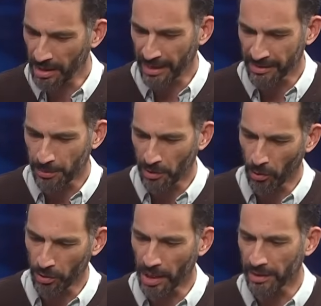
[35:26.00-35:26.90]
Yes, but
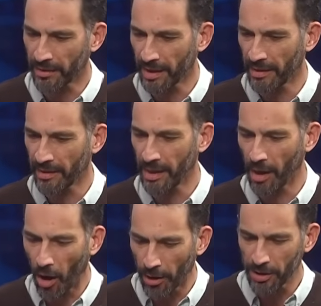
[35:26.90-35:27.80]
hold on.
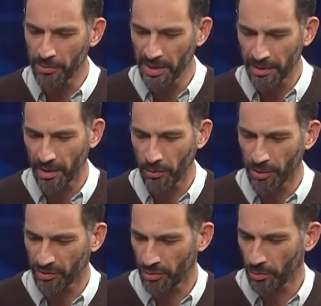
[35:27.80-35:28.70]
The argument that
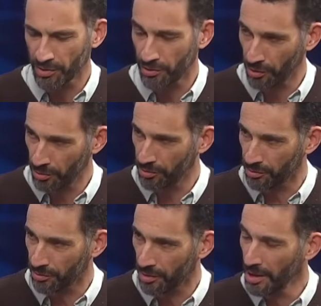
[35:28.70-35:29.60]
was
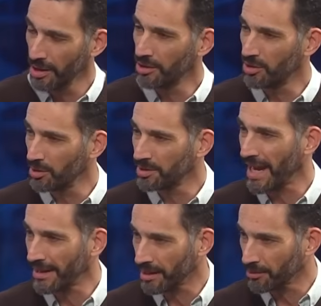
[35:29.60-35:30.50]
used to
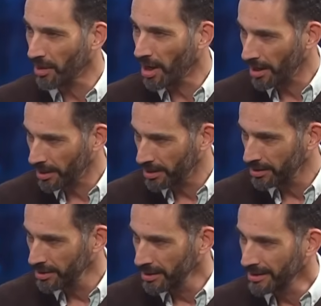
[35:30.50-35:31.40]
attack Iraq
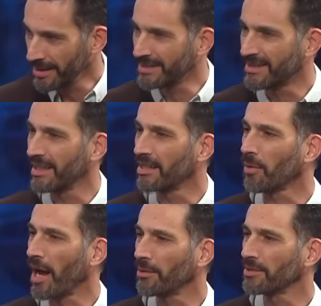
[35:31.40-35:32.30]
is that
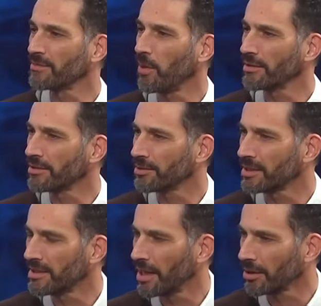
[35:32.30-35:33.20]
Iraq was
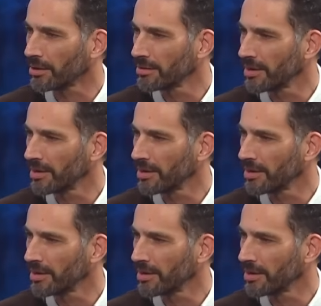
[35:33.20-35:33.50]
sponsoring terror.